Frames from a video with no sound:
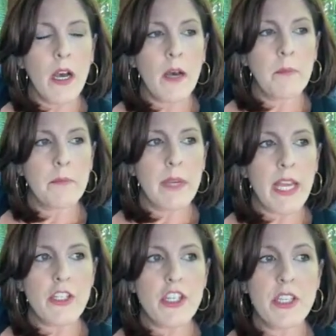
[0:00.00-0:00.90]

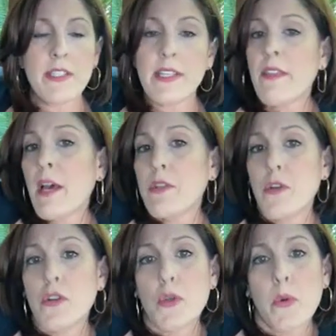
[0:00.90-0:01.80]
And she said that was
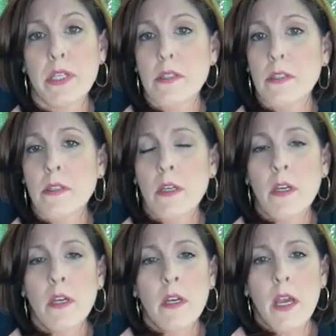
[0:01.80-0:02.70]
her choice.
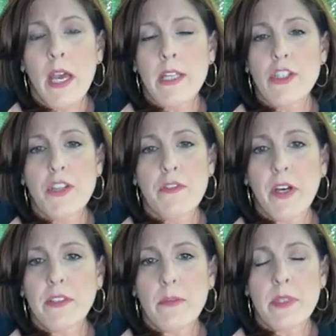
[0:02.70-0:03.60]
And she
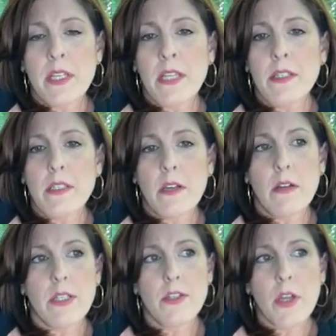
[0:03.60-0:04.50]
felt it was
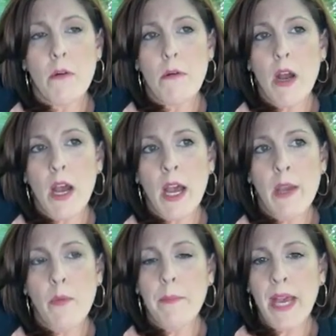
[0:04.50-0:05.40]
necessary. So
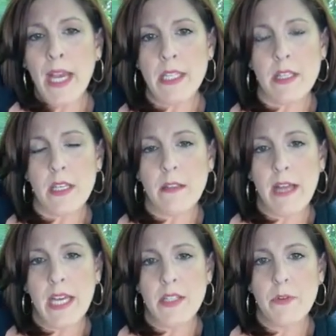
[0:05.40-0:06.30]
I went back into the
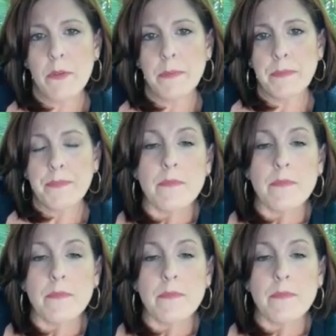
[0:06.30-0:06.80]
classroom.